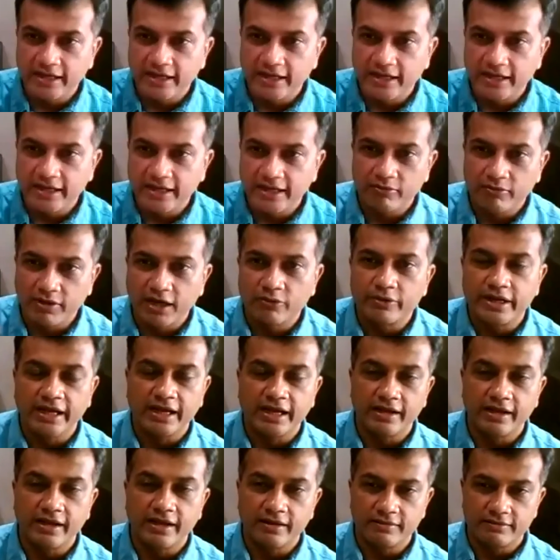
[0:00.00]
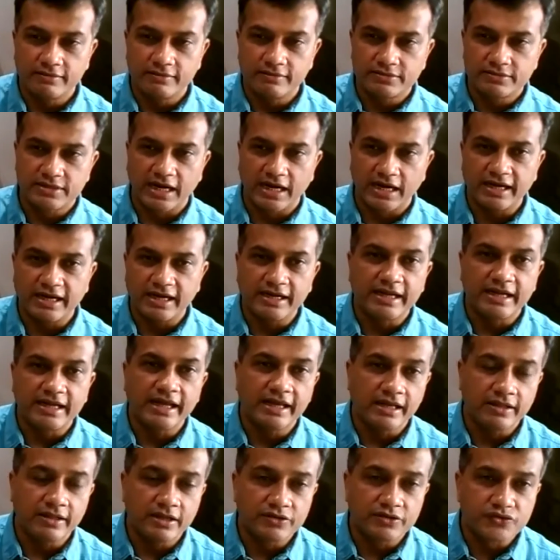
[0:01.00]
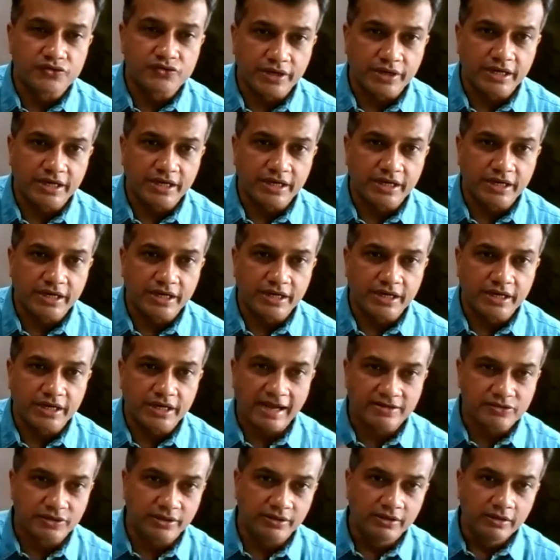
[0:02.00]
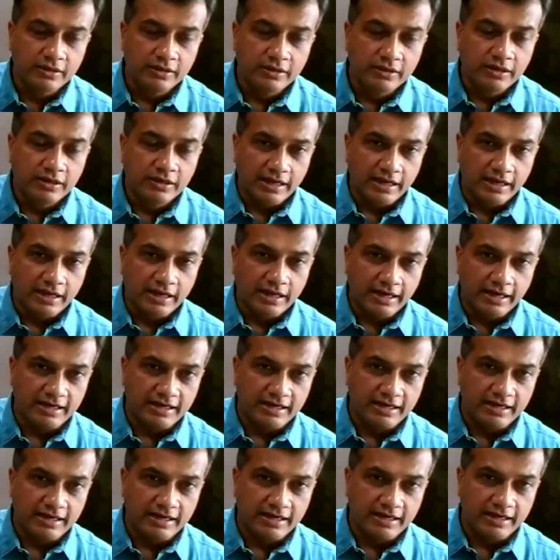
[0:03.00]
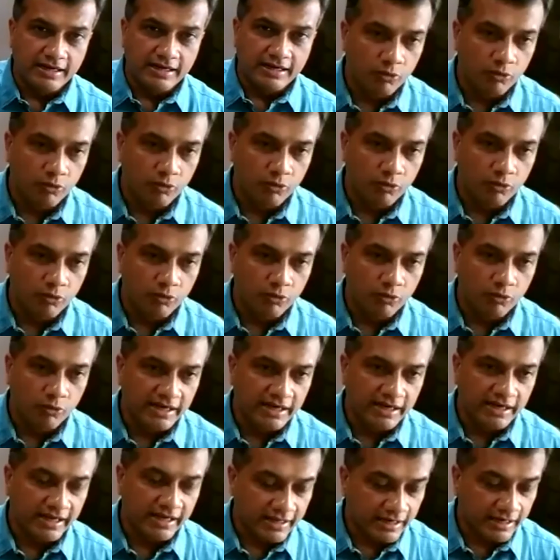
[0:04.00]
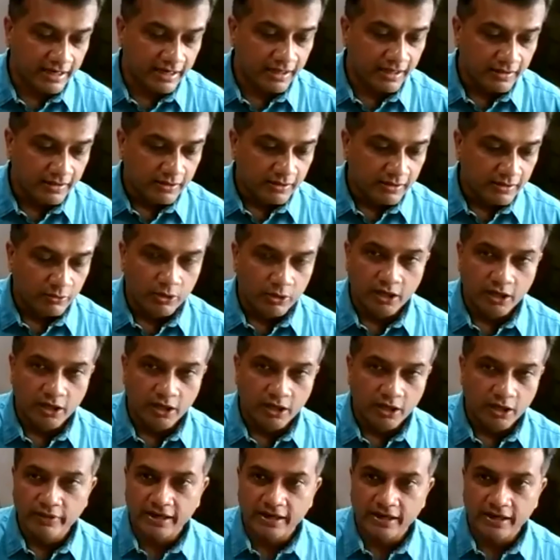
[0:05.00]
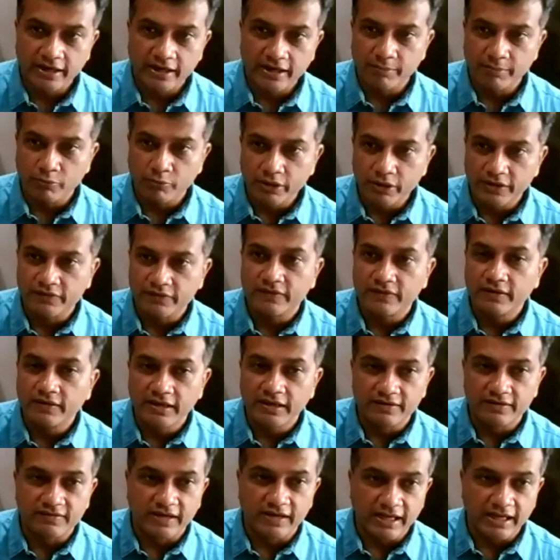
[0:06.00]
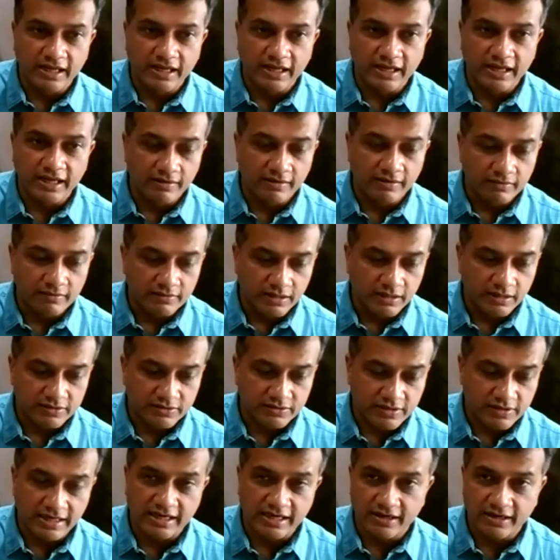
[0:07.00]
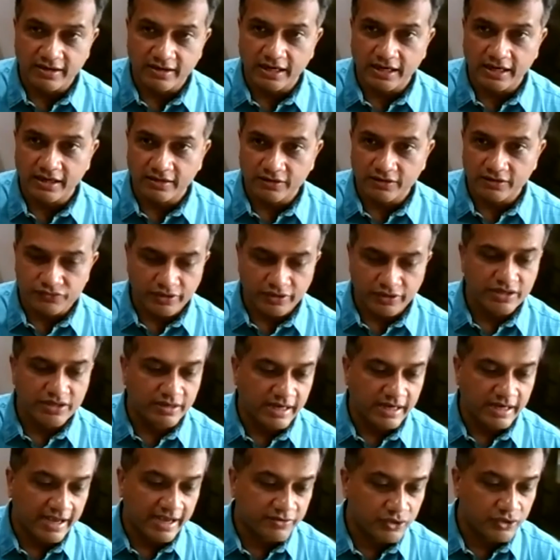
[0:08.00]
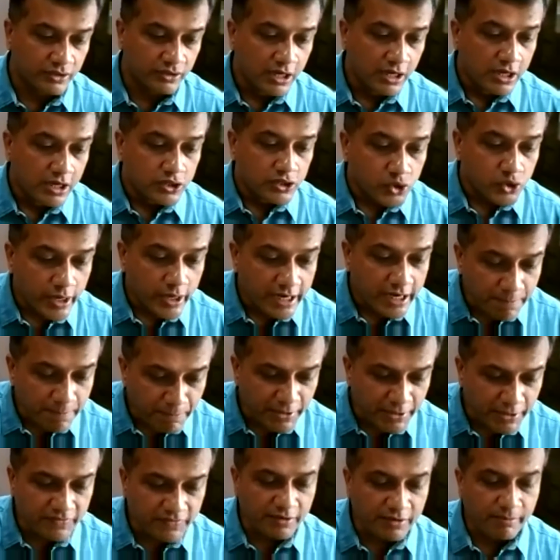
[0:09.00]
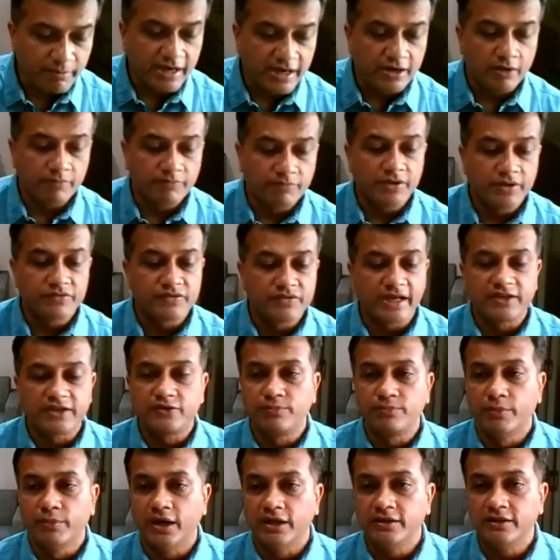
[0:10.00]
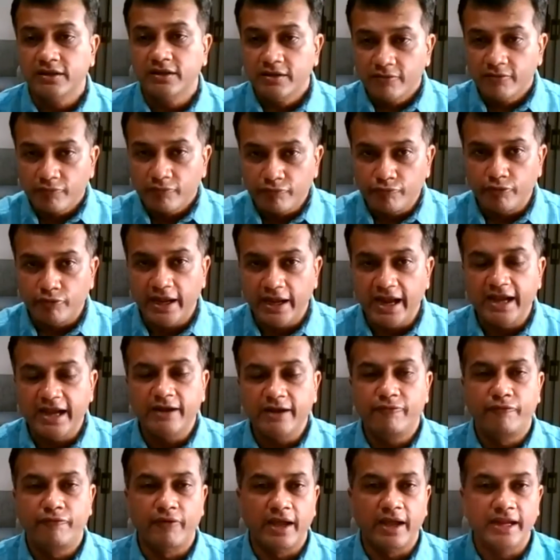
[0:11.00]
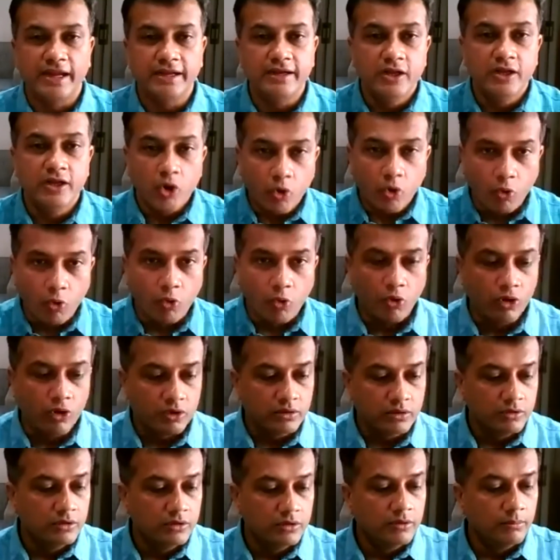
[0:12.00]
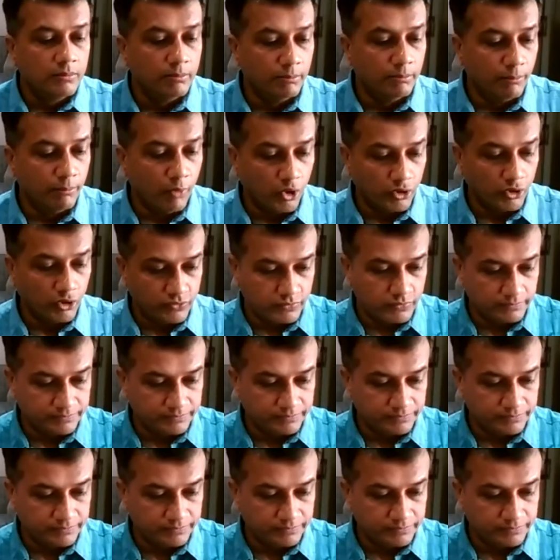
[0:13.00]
started taking the strict action. At least when I see and witness the Kulbai Tekra, where the police is started taking the stringent action. So imprisonment of the 6 months and fine, or both.